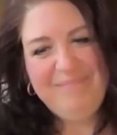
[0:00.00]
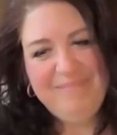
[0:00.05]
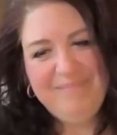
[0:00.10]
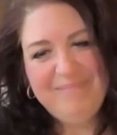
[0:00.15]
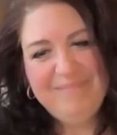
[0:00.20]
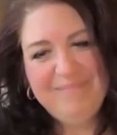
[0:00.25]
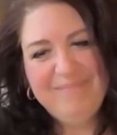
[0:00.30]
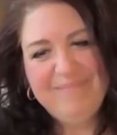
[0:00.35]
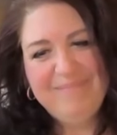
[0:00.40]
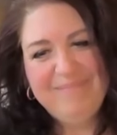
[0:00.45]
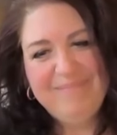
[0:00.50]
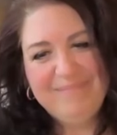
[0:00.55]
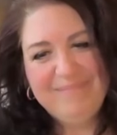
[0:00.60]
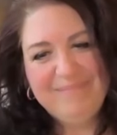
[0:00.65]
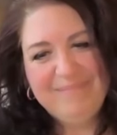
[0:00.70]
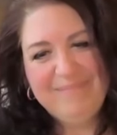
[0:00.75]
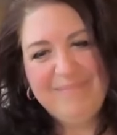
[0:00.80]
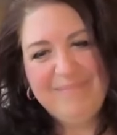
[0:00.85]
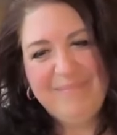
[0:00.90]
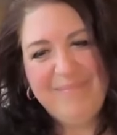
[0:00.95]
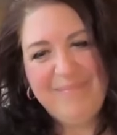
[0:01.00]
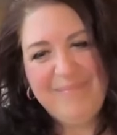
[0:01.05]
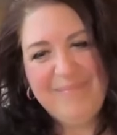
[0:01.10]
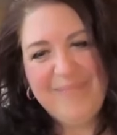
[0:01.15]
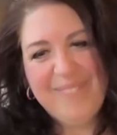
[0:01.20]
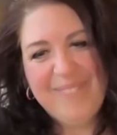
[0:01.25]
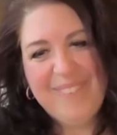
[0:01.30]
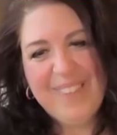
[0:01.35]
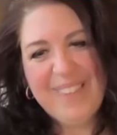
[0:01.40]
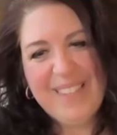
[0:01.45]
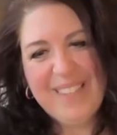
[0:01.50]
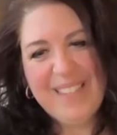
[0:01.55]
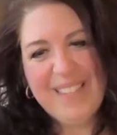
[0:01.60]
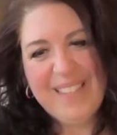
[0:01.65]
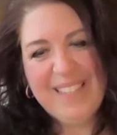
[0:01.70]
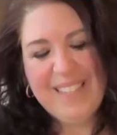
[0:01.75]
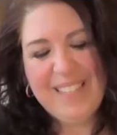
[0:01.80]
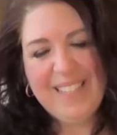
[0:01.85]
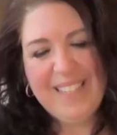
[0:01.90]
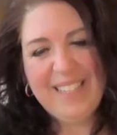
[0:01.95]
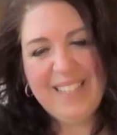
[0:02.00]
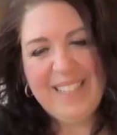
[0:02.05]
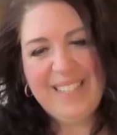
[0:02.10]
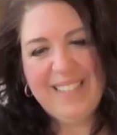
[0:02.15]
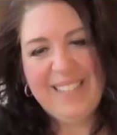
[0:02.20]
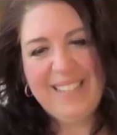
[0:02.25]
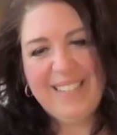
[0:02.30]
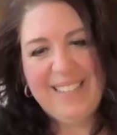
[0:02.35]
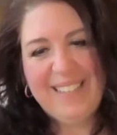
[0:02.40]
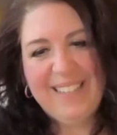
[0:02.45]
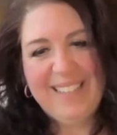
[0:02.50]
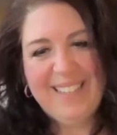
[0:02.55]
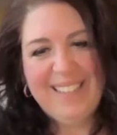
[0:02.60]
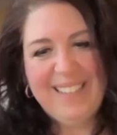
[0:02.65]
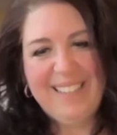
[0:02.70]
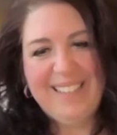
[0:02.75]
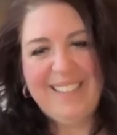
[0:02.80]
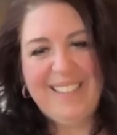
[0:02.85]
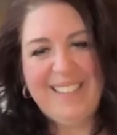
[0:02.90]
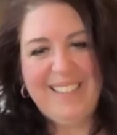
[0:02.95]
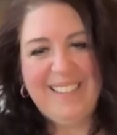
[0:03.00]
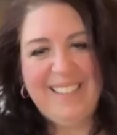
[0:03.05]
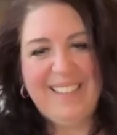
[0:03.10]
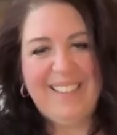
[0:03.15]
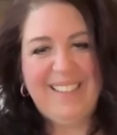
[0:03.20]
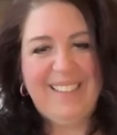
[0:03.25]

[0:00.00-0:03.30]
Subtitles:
The person shown says nothing.